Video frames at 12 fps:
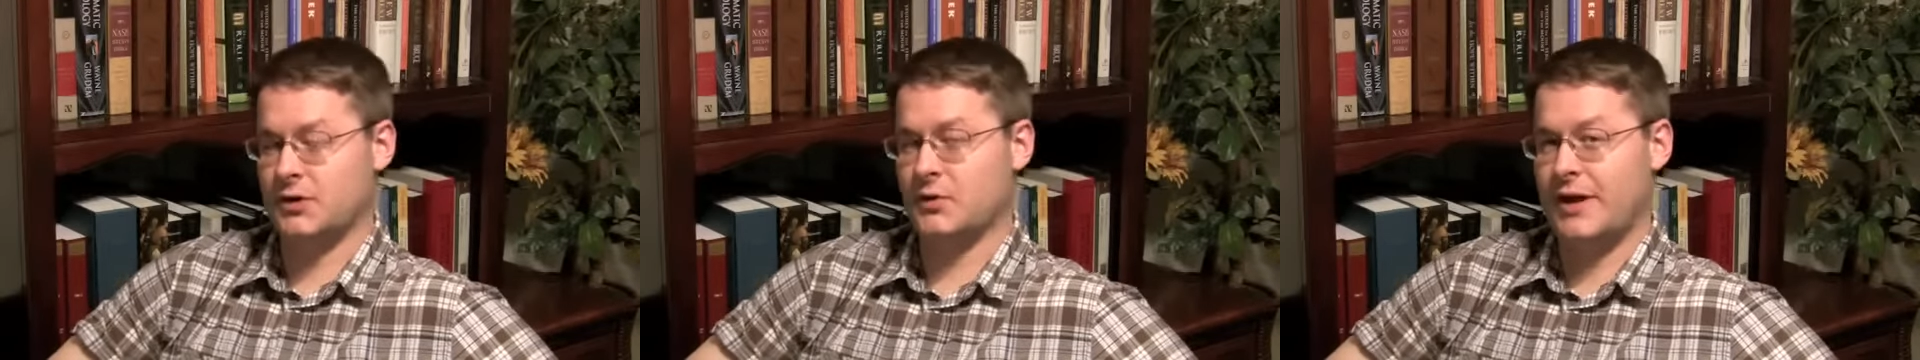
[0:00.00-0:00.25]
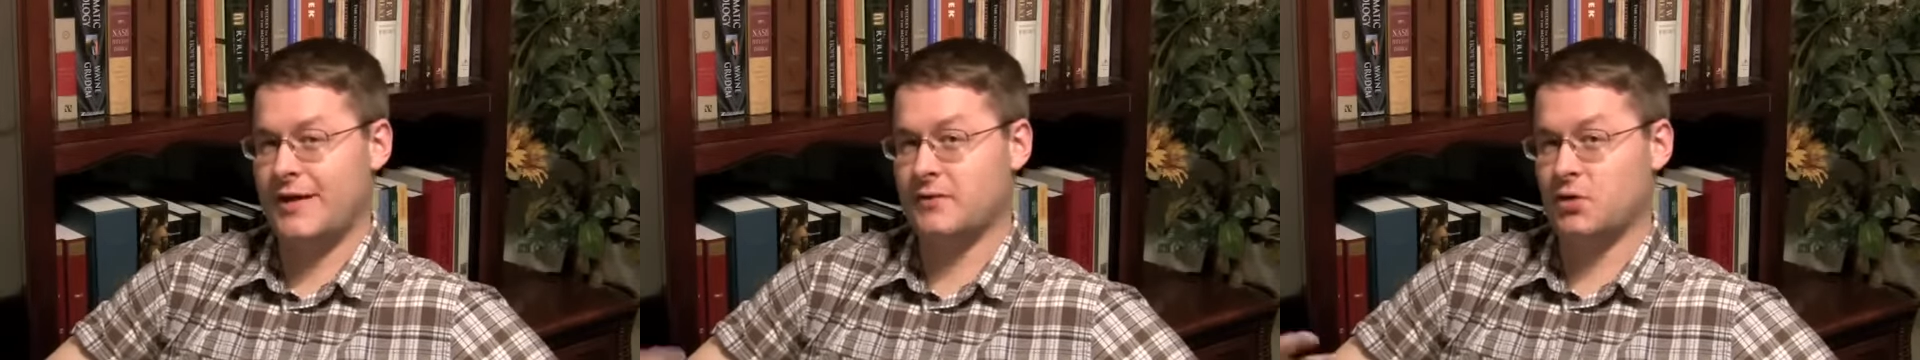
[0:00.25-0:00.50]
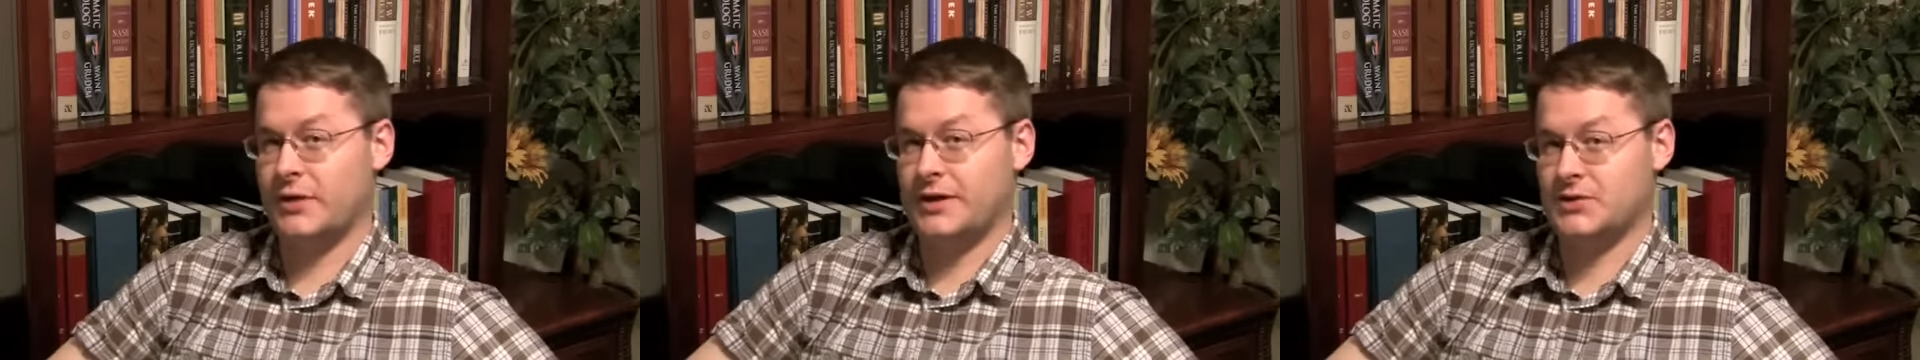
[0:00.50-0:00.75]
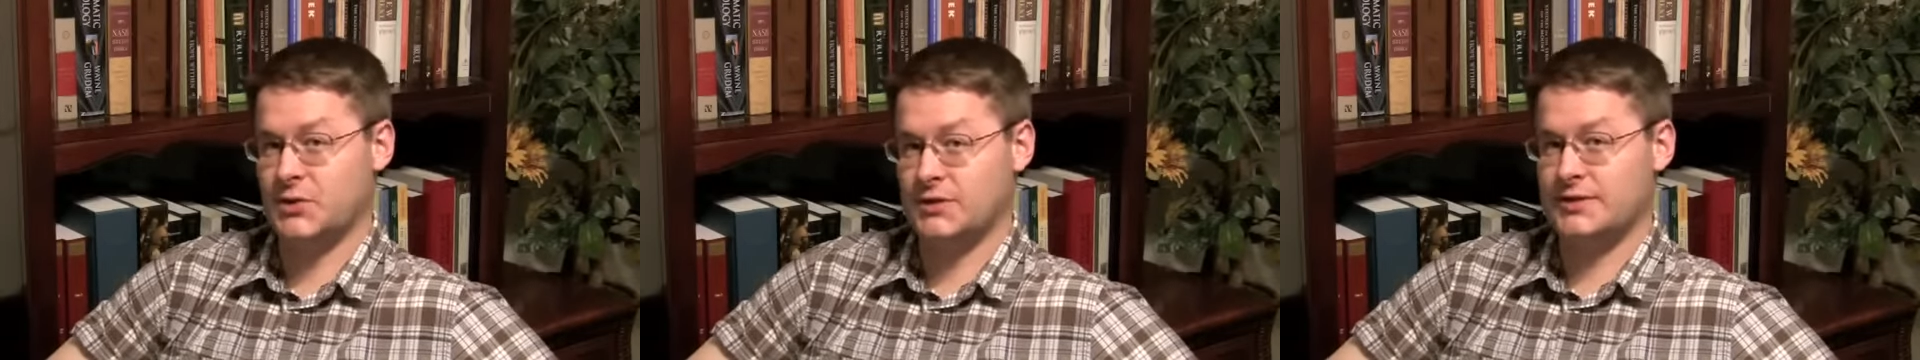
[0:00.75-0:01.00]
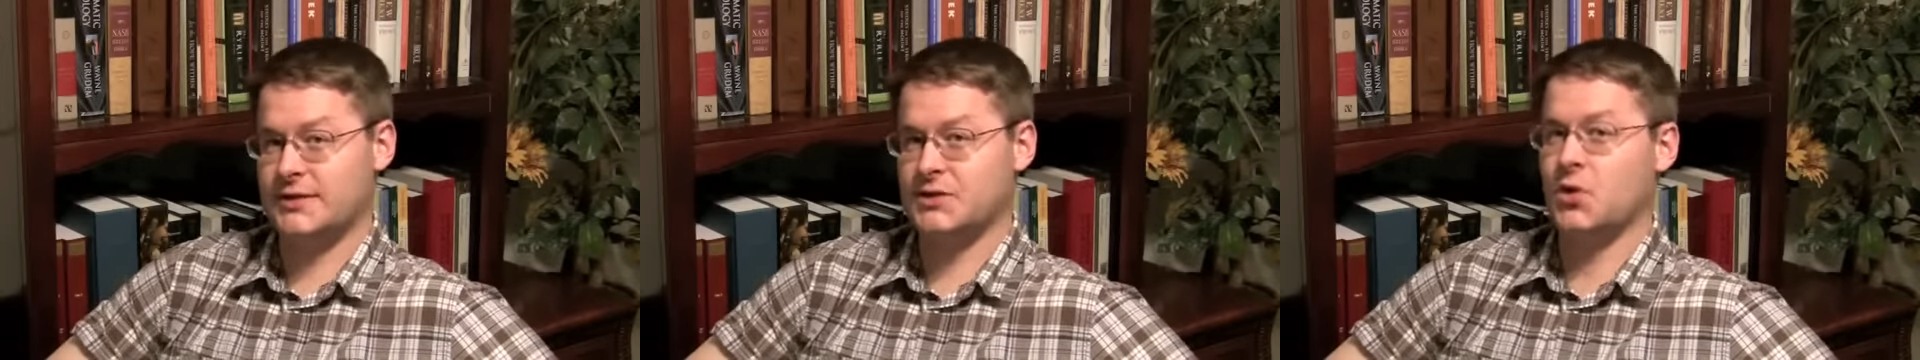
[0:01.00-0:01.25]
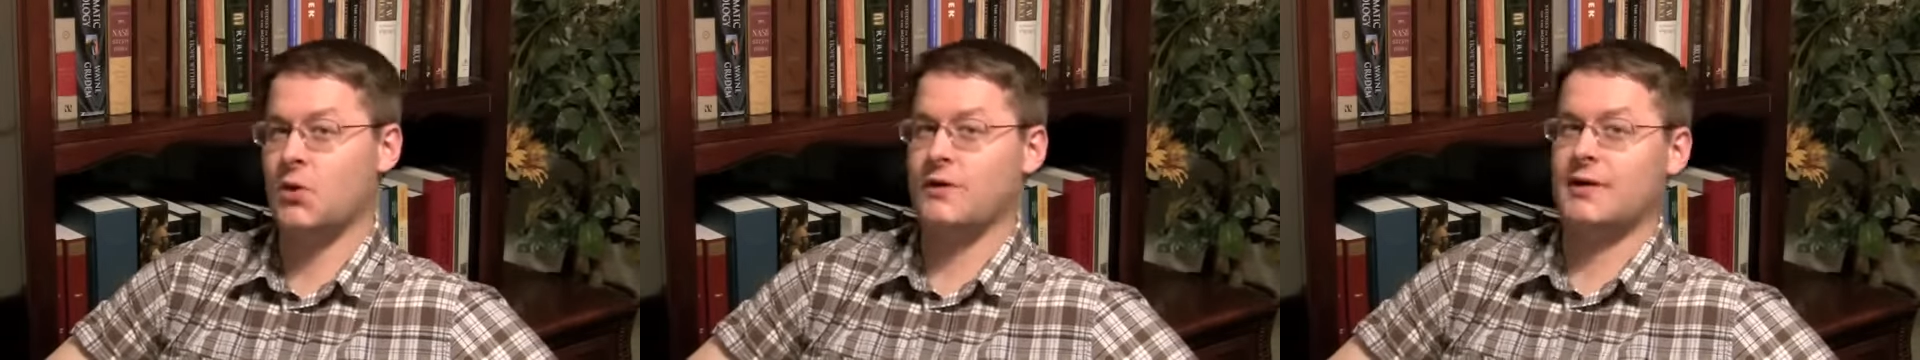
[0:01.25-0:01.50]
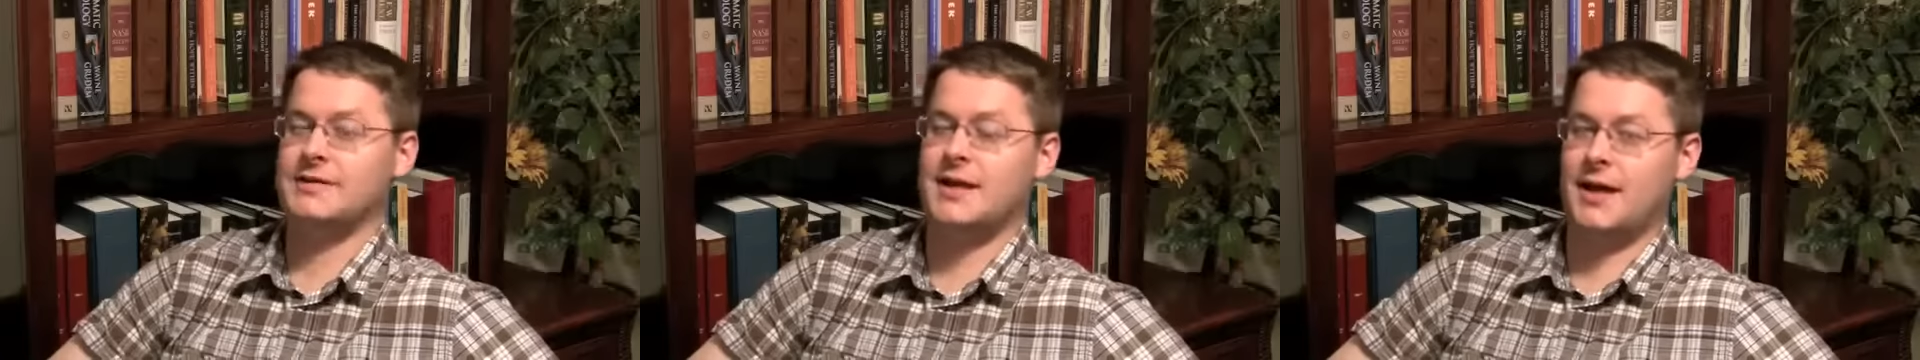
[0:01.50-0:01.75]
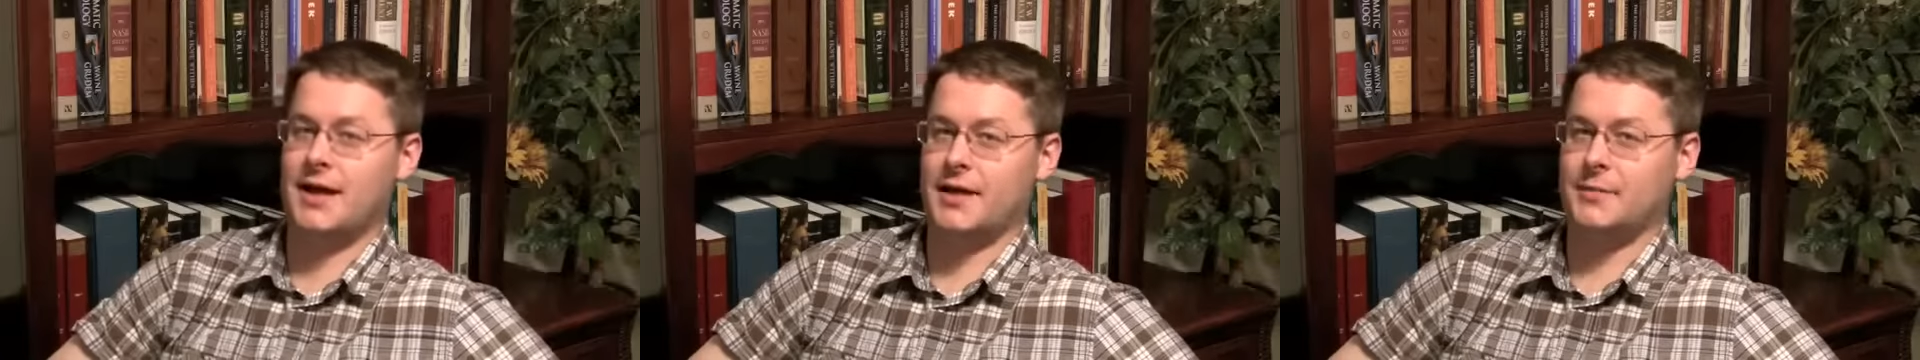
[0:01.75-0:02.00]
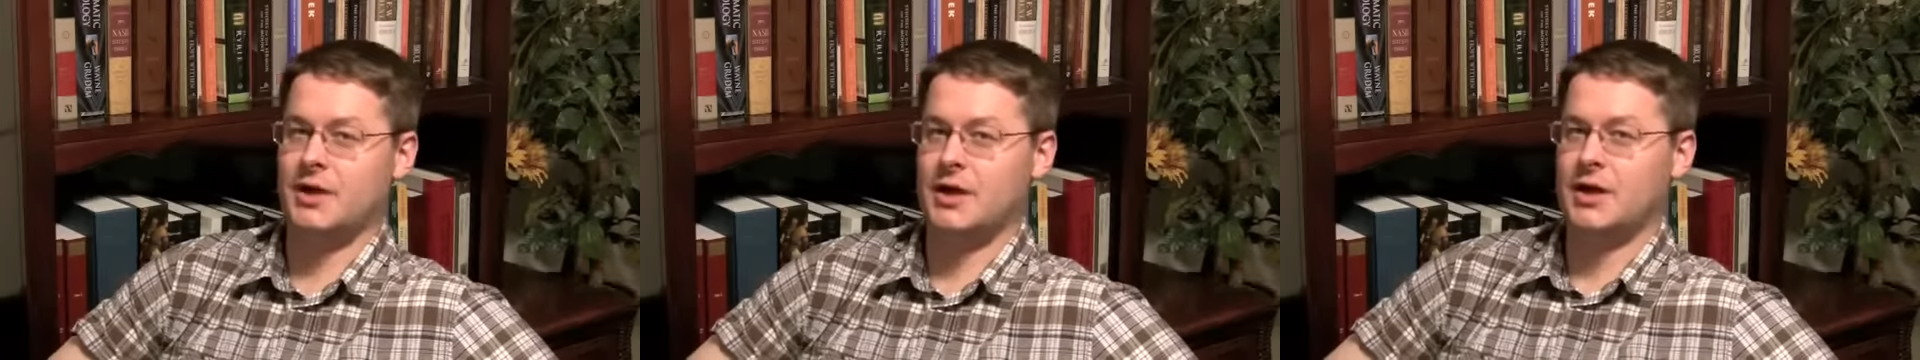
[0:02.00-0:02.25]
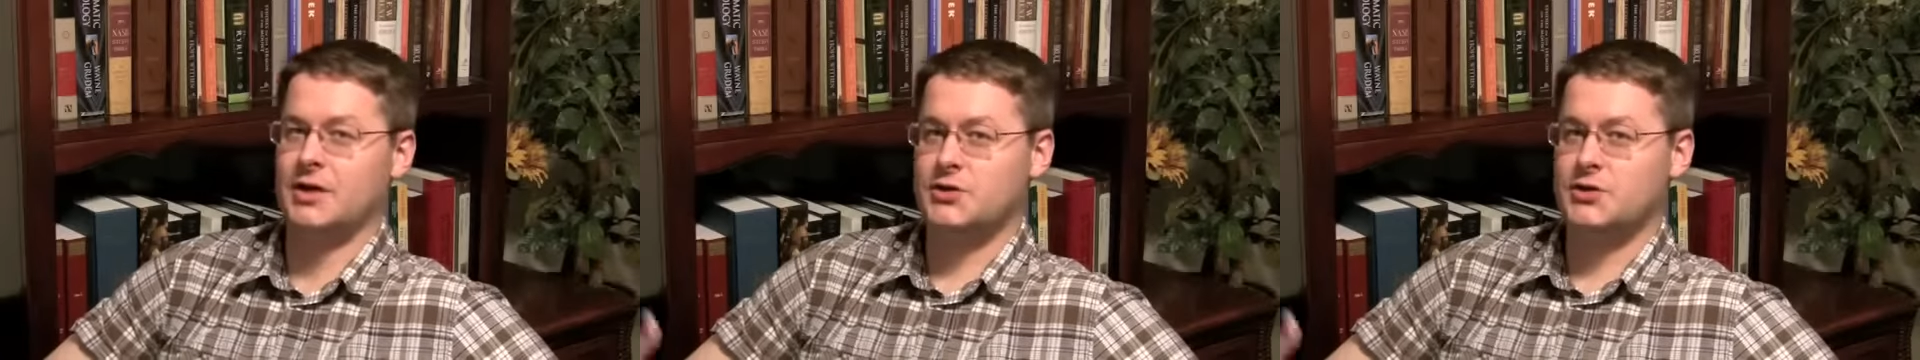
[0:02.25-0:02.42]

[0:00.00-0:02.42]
don't have the resources or the time